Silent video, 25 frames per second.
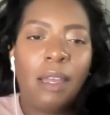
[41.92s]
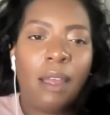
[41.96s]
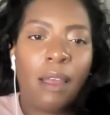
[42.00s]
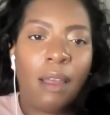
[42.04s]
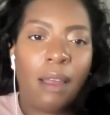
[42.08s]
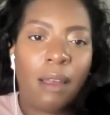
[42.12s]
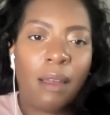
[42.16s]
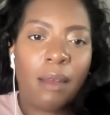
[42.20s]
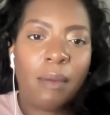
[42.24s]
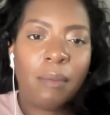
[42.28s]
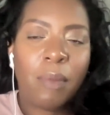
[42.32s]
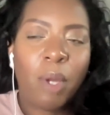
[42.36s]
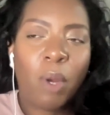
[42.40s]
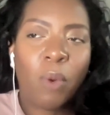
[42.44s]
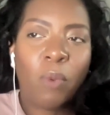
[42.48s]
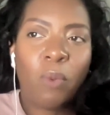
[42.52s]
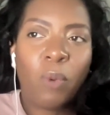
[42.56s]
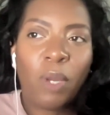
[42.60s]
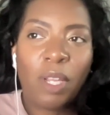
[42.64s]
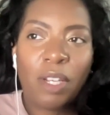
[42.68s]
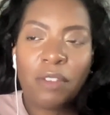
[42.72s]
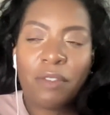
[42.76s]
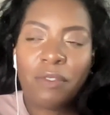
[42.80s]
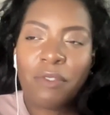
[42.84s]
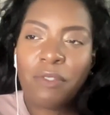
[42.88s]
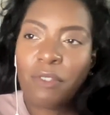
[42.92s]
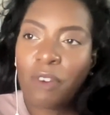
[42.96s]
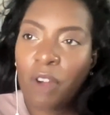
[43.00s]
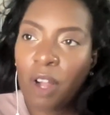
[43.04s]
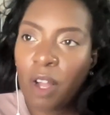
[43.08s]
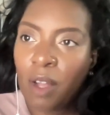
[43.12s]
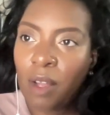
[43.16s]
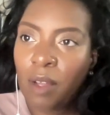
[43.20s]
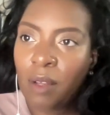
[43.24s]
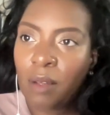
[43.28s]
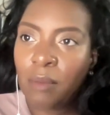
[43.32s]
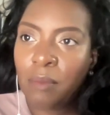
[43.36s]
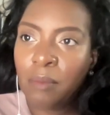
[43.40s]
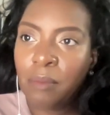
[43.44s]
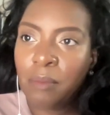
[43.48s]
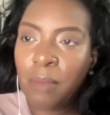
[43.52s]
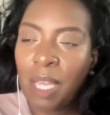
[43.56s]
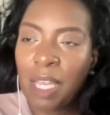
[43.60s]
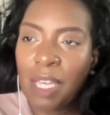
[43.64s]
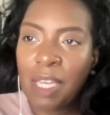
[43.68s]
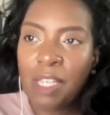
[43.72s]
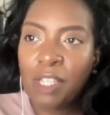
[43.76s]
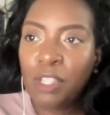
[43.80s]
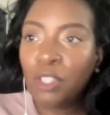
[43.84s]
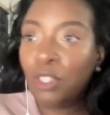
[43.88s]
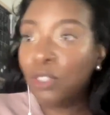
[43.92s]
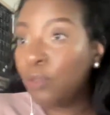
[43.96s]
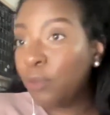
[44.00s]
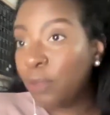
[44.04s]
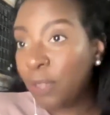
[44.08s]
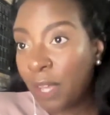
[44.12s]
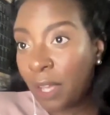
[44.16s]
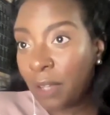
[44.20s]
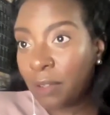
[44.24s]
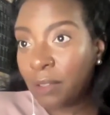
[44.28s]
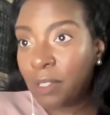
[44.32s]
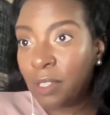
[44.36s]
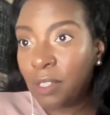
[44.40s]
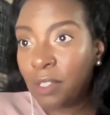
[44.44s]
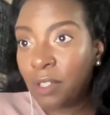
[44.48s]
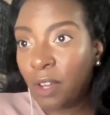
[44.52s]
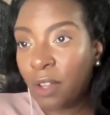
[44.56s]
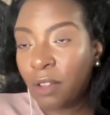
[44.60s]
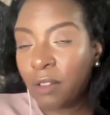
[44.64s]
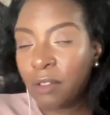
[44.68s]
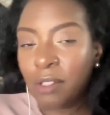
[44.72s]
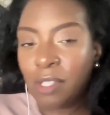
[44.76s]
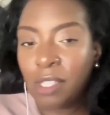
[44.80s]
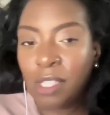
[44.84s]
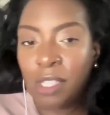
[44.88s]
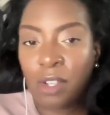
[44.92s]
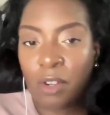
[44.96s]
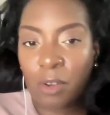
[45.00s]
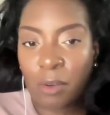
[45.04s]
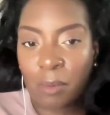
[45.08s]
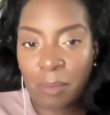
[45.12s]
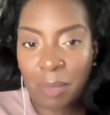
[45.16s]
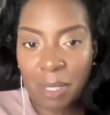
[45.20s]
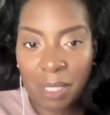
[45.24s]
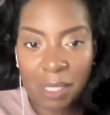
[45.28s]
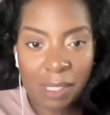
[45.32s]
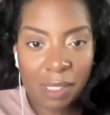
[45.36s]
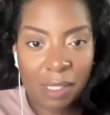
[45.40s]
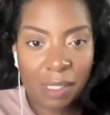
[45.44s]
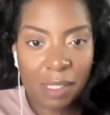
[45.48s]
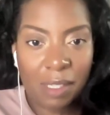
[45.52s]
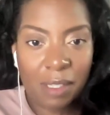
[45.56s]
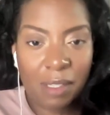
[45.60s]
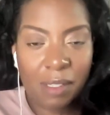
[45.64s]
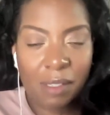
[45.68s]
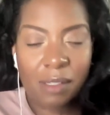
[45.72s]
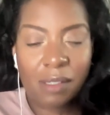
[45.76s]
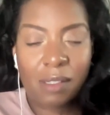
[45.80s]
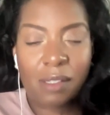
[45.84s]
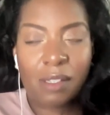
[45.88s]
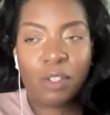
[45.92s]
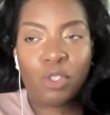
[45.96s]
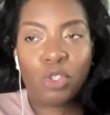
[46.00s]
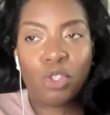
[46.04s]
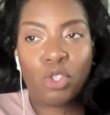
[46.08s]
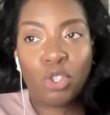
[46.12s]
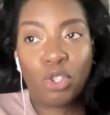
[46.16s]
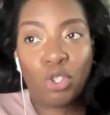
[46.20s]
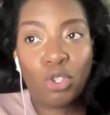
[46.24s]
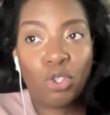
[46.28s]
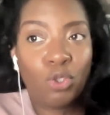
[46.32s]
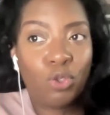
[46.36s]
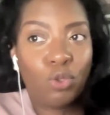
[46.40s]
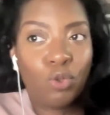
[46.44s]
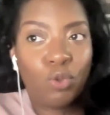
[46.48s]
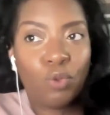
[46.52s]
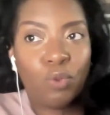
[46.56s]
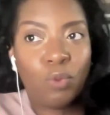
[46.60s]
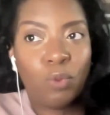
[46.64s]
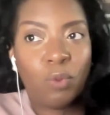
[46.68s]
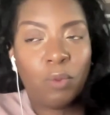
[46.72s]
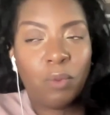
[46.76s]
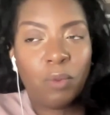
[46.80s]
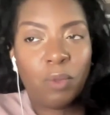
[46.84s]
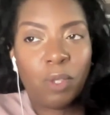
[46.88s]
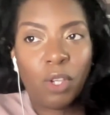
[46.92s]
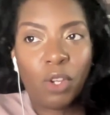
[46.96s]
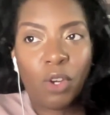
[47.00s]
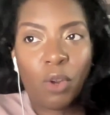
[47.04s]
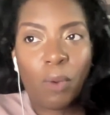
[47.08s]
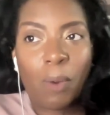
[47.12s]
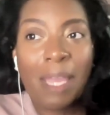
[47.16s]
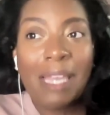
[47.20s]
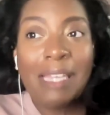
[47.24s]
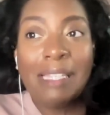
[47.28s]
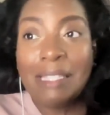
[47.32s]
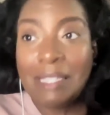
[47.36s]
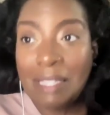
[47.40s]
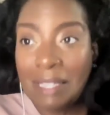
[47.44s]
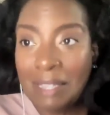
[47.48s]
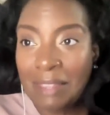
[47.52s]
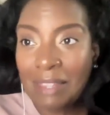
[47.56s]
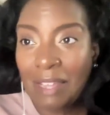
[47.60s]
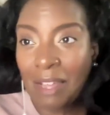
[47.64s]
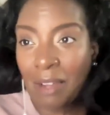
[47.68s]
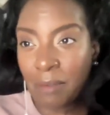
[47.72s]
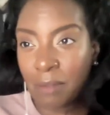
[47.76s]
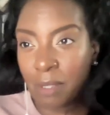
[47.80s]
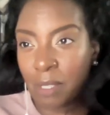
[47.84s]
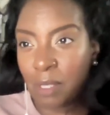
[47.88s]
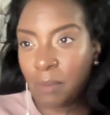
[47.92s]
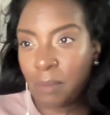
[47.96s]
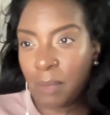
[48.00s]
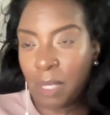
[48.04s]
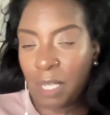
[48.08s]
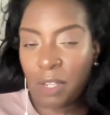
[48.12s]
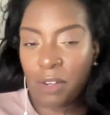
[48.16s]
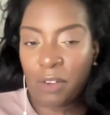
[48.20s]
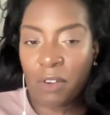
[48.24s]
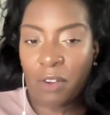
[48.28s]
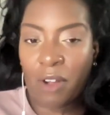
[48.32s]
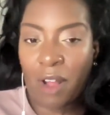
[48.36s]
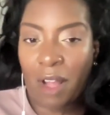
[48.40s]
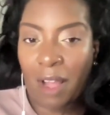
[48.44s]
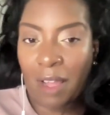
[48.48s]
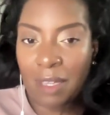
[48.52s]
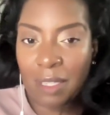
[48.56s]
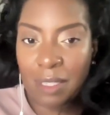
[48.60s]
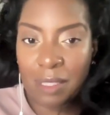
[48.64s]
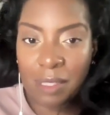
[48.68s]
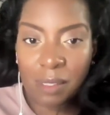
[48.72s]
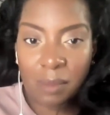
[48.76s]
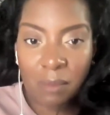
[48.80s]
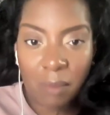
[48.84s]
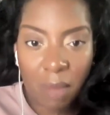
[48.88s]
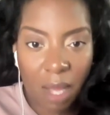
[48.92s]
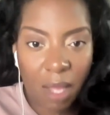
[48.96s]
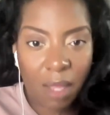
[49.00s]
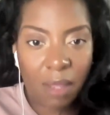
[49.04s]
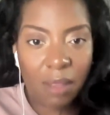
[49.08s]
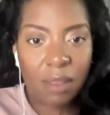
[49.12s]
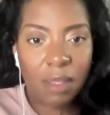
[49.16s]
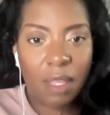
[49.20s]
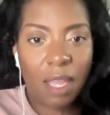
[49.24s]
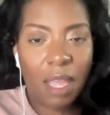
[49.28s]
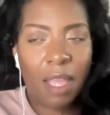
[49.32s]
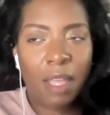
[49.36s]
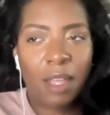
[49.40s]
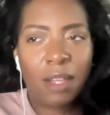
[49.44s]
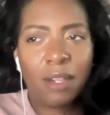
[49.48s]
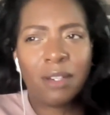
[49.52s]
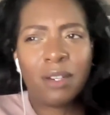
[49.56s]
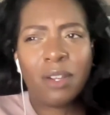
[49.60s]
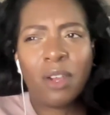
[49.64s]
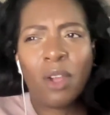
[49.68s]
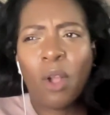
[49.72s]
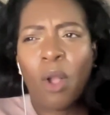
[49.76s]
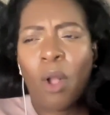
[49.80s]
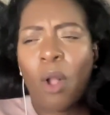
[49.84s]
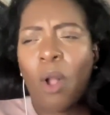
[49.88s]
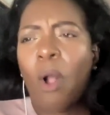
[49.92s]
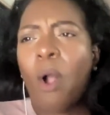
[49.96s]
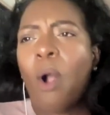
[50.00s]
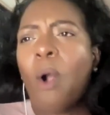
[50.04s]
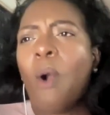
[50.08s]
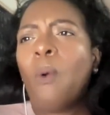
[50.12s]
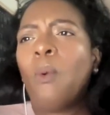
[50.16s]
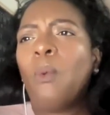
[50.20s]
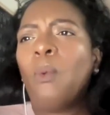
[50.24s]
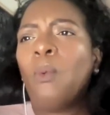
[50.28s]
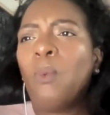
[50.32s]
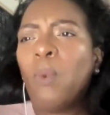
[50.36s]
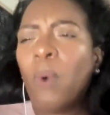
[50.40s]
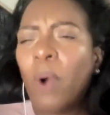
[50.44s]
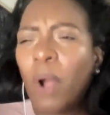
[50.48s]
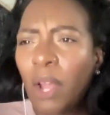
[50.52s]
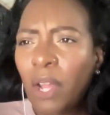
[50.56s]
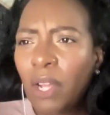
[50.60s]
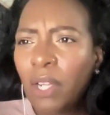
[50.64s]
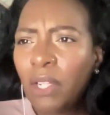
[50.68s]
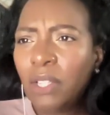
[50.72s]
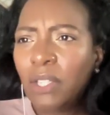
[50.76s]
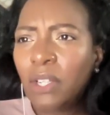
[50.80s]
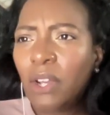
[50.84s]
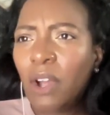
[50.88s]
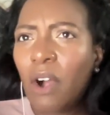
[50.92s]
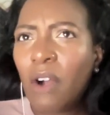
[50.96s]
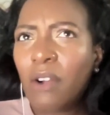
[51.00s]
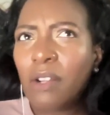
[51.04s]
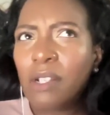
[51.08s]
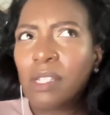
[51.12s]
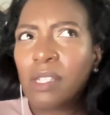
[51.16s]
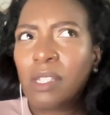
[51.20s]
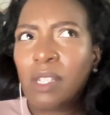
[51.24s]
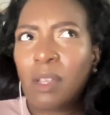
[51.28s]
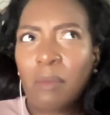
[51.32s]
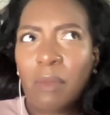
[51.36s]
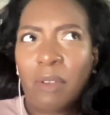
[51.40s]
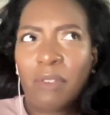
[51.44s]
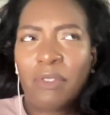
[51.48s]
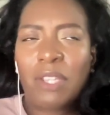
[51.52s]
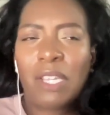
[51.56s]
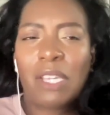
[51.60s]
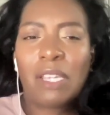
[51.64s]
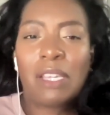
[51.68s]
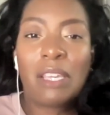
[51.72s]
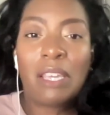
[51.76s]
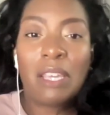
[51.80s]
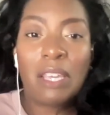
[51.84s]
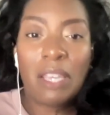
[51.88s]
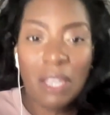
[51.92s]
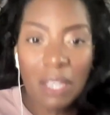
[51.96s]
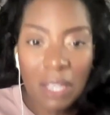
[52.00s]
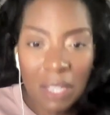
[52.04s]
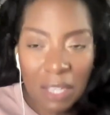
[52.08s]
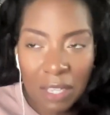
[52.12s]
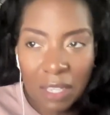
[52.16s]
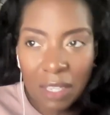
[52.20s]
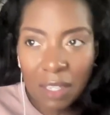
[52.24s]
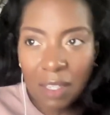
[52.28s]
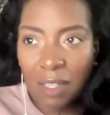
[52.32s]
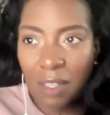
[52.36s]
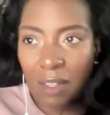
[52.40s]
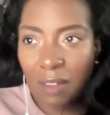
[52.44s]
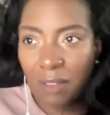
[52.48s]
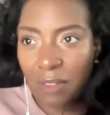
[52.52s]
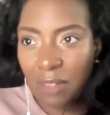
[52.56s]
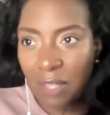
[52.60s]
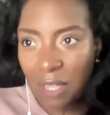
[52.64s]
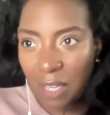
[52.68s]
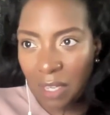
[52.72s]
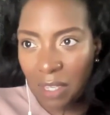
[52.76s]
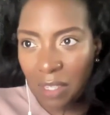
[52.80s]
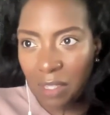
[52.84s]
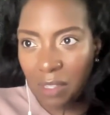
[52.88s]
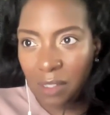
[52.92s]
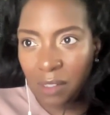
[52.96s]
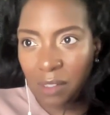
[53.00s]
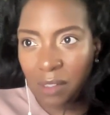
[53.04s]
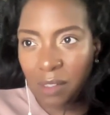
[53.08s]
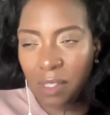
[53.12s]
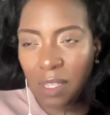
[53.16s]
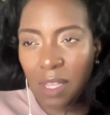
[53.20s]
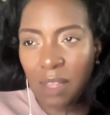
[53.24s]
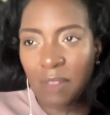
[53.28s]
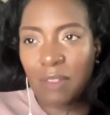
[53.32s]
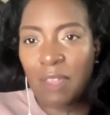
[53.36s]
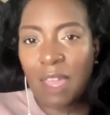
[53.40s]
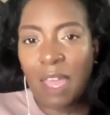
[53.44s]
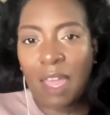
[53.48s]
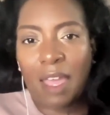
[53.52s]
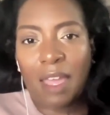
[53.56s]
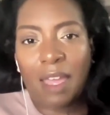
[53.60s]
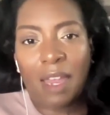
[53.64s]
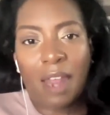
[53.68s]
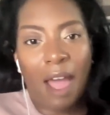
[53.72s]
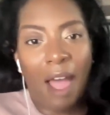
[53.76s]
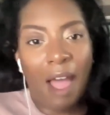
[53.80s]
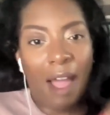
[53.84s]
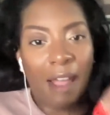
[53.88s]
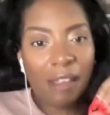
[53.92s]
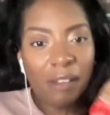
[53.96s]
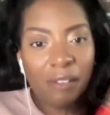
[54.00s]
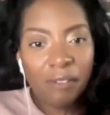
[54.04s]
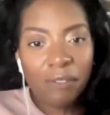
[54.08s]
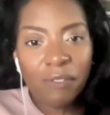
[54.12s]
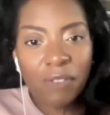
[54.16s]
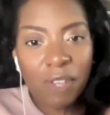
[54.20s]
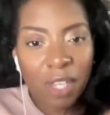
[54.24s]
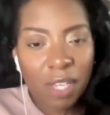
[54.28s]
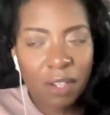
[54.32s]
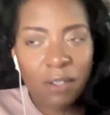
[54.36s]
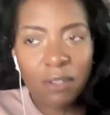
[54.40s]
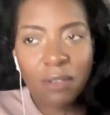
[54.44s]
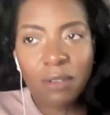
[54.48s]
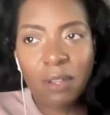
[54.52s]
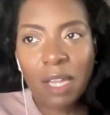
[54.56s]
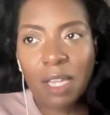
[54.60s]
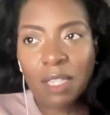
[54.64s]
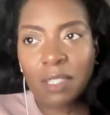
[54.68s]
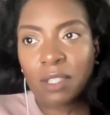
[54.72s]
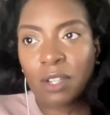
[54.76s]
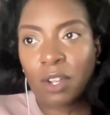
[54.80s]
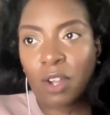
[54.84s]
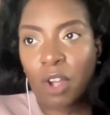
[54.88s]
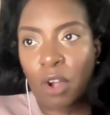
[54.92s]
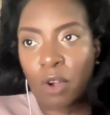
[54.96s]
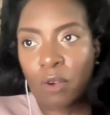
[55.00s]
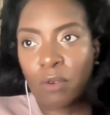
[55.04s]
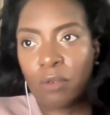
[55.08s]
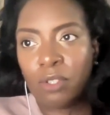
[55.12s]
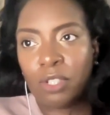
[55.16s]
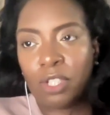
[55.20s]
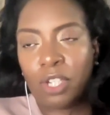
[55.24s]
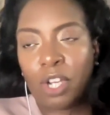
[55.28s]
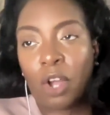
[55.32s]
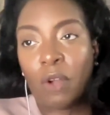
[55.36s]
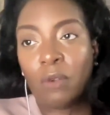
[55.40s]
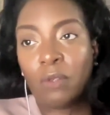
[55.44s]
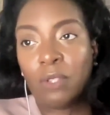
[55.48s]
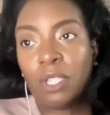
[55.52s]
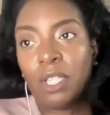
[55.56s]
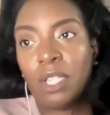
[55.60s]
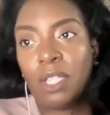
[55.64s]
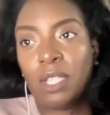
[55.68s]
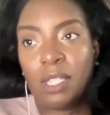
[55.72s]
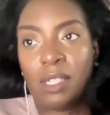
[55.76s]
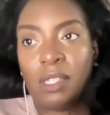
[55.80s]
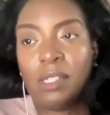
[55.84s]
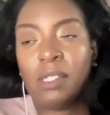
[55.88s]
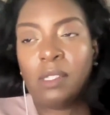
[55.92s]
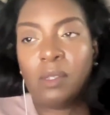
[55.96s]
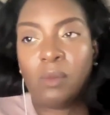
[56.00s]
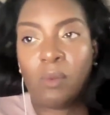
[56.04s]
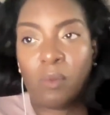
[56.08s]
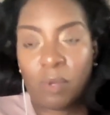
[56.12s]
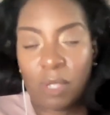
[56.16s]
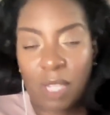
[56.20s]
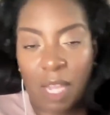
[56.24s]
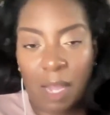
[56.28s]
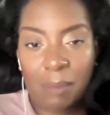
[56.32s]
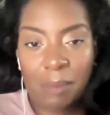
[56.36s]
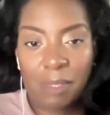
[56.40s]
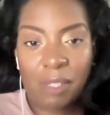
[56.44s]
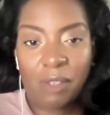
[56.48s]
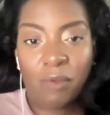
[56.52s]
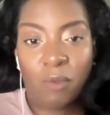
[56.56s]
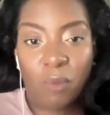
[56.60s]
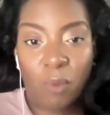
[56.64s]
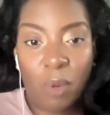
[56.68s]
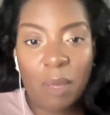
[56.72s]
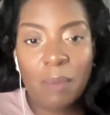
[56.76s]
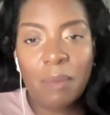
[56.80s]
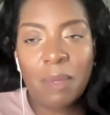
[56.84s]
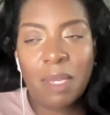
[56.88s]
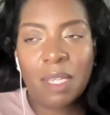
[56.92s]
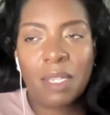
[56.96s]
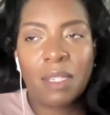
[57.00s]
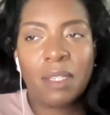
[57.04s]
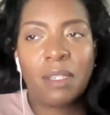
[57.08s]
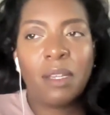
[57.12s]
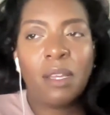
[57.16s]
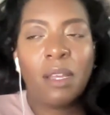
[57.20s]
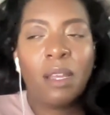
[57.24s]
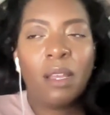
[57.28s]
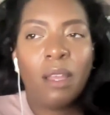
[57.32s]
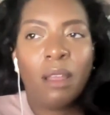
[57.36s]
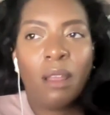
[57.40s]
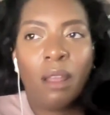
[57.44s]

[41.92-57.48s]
um, went from making $2,000 in her business to, you know, 18,000 being her highest month. And what are some of the key things that I feel as a coach coaching these types of women?